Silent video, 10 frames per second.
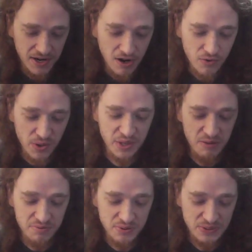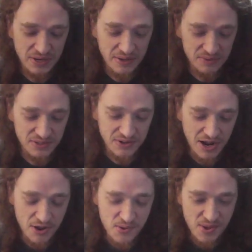go ahead and put it out there.
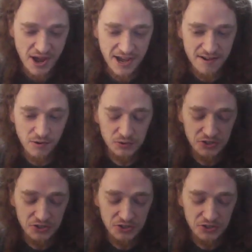I only